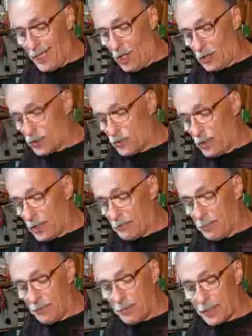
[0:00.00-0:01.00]
Austronic
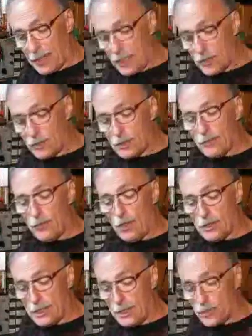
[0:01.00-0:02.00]
Publications of
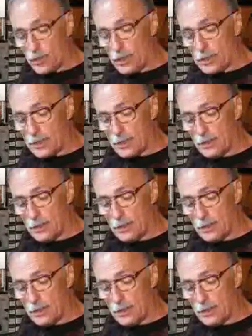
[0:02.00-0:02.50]
Los Angeles.